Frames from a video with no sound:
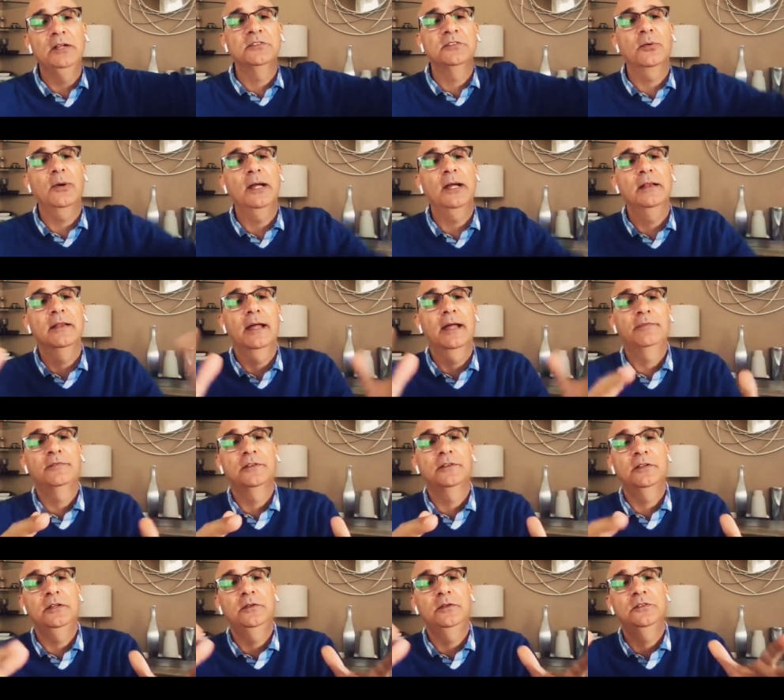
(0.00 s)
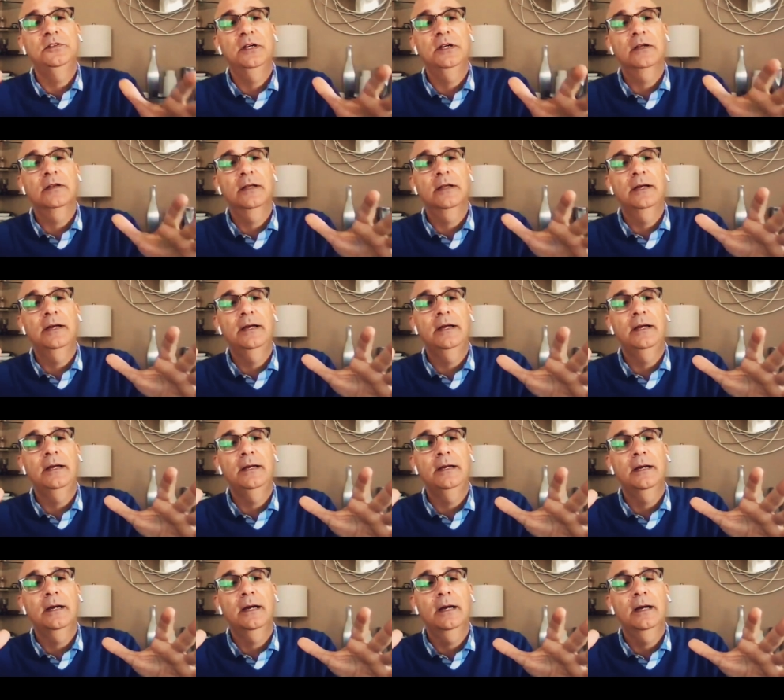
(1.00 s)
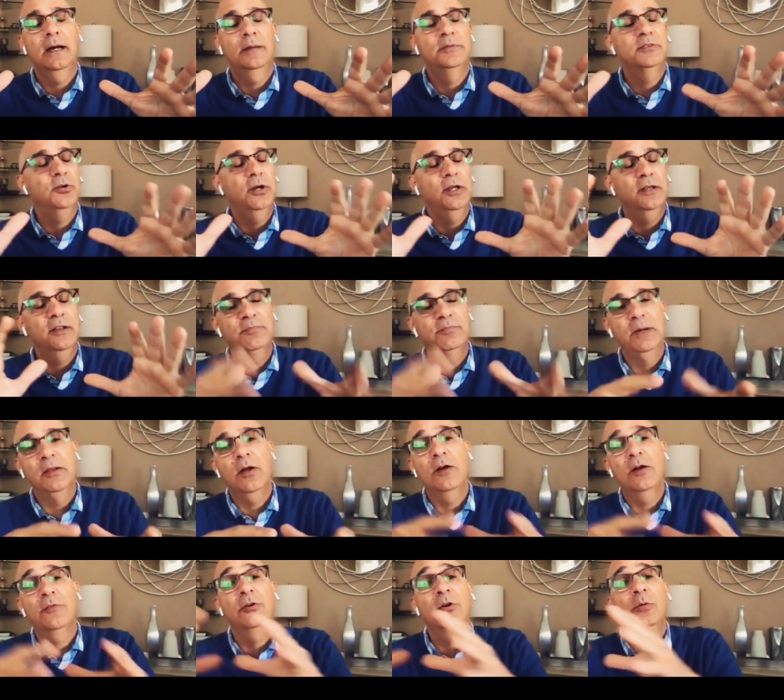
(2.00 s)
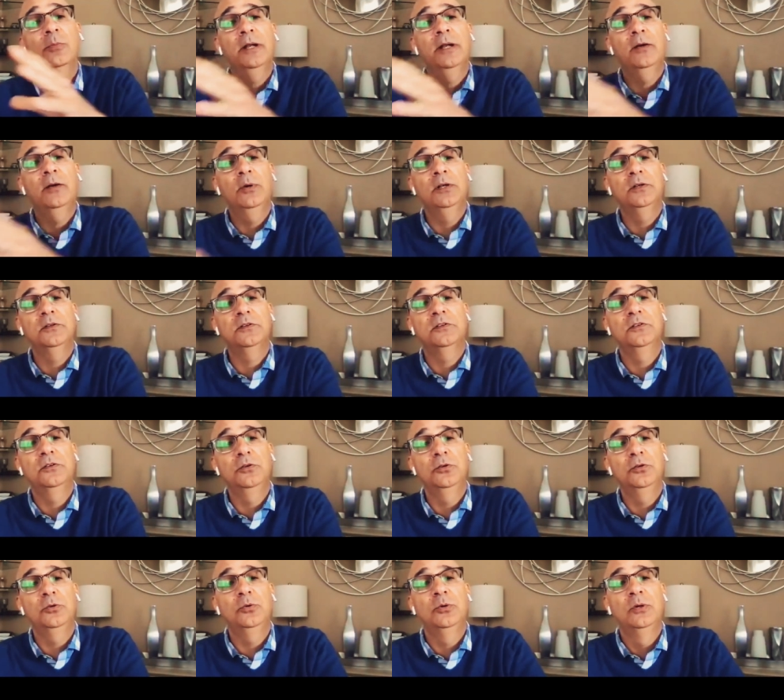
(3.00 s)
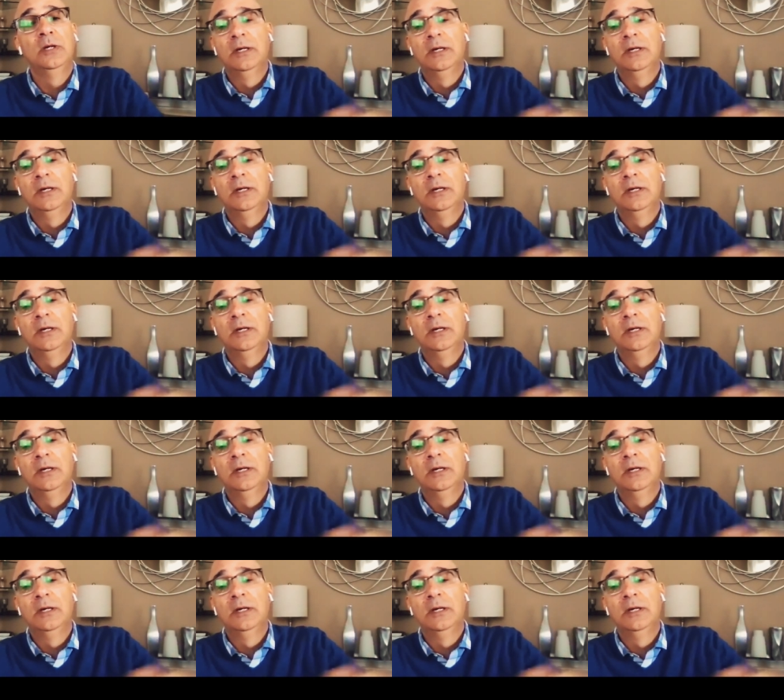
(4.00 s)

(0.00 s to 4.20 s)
So I left UCLA, I left my law firm and I went to